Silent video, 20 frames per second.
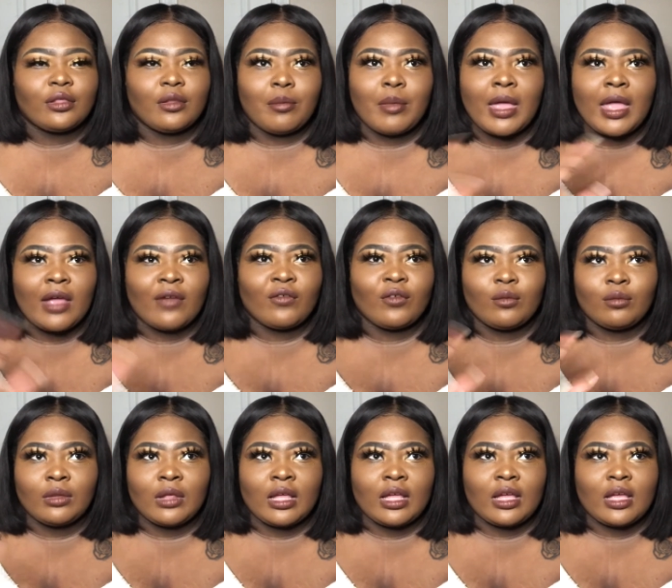the
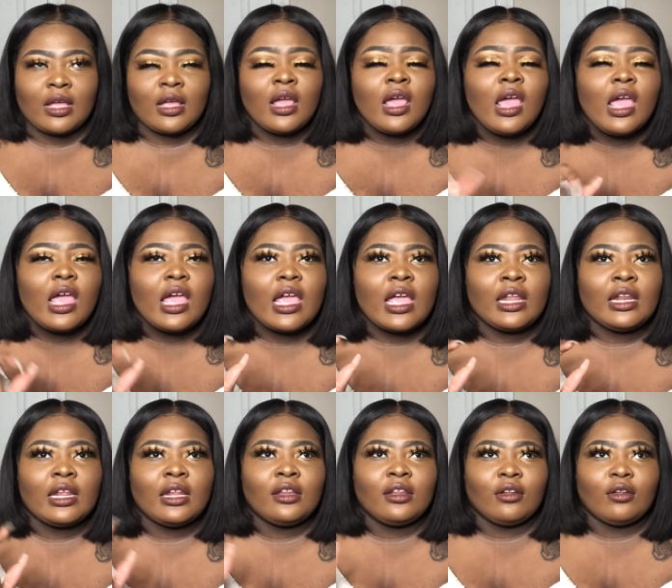bathroom thing and
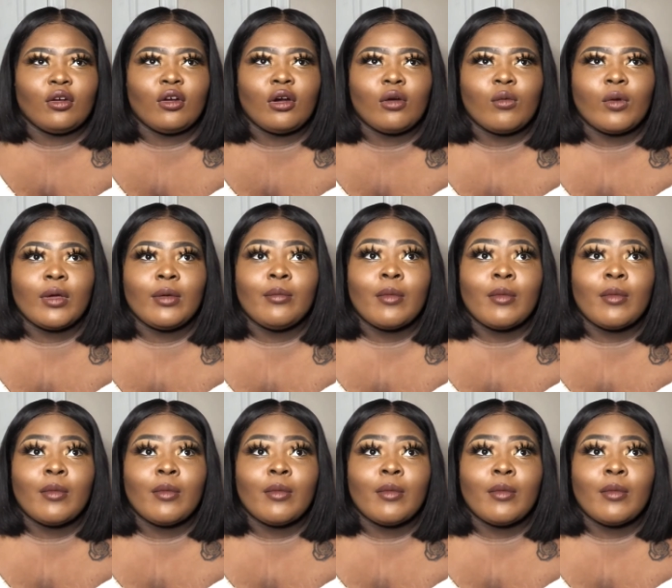into the hallway.